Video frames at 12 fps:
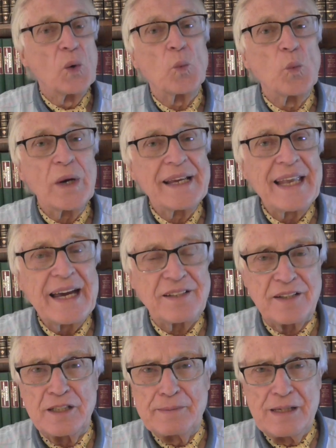We're
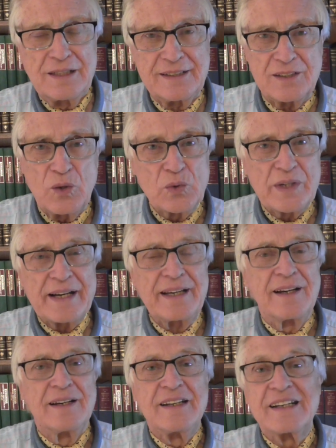late in the market.
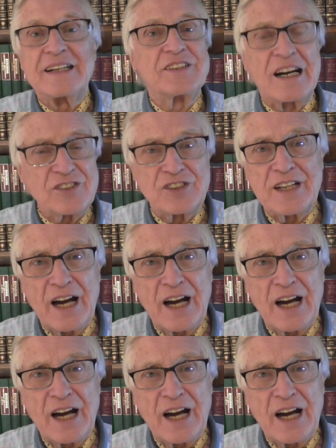Already a dozen